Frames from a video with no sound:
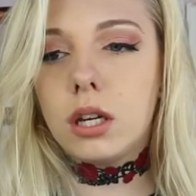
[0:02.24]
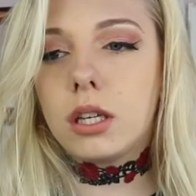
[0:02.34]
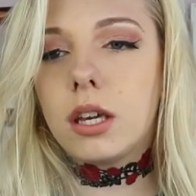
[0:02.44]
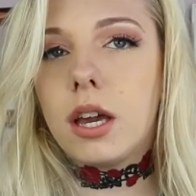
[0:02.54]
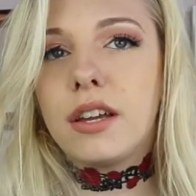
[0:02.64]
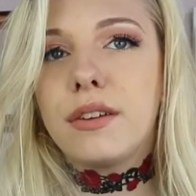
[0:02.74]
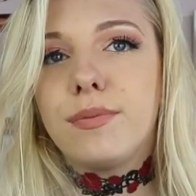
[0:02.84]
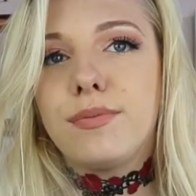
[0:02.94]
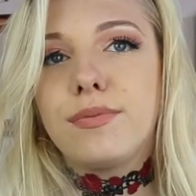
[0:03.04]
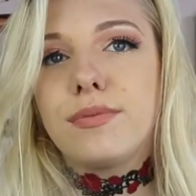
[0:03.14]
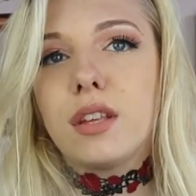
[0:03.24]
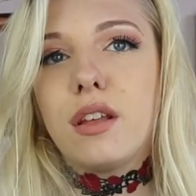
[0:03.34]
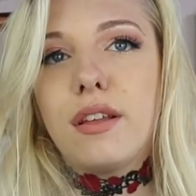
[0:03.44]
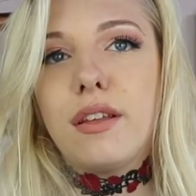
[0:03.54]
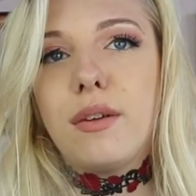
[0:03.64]
Okay.
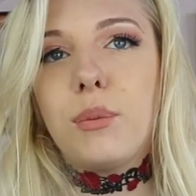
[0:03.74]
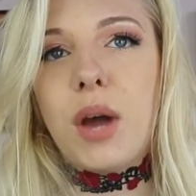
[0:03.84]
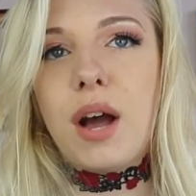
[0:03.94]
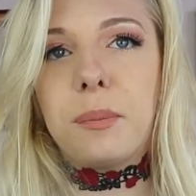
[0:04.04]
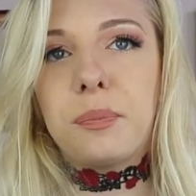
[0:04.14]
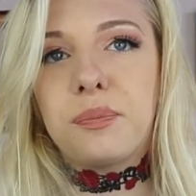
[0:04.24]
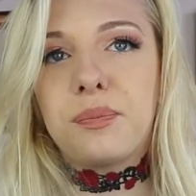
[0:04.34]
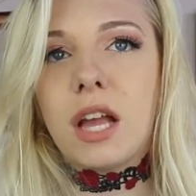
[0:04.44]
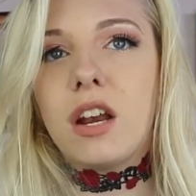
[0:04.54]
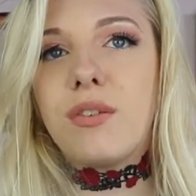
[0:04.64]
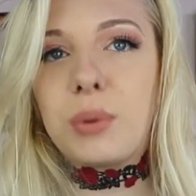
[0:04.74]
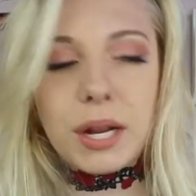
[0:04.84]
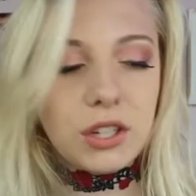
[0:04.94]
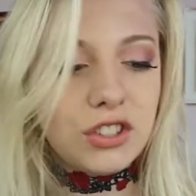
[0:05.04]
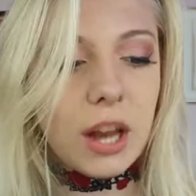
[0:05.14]
Wow, an
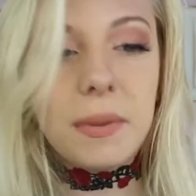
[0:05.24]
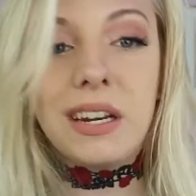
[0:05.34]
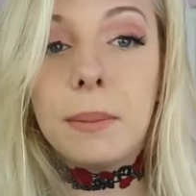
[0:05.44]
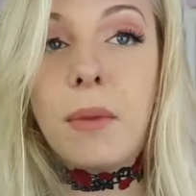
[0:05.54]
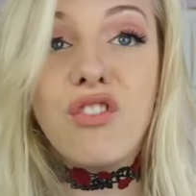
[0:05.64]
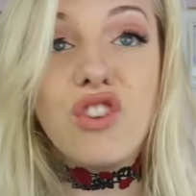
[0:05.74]
earthquake just happened in my